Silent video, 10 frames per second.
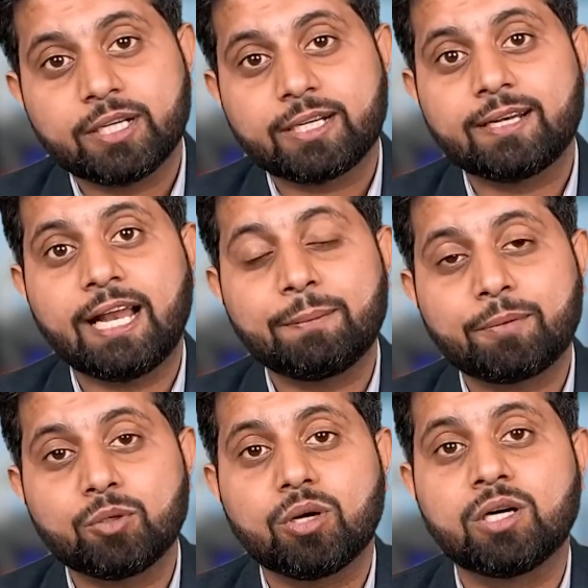it will help
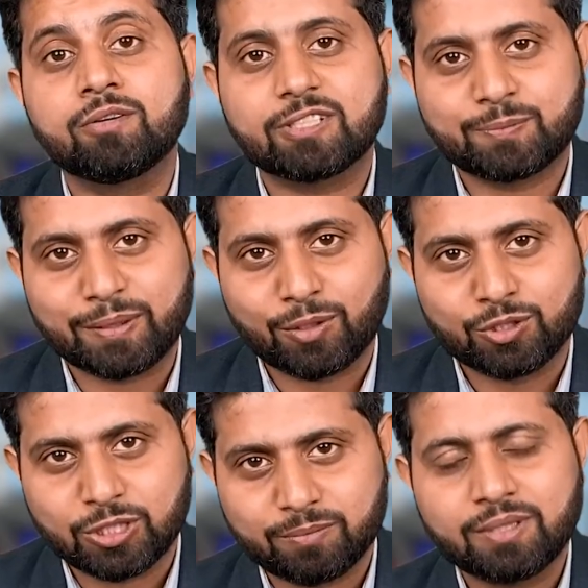you earn respect on ship.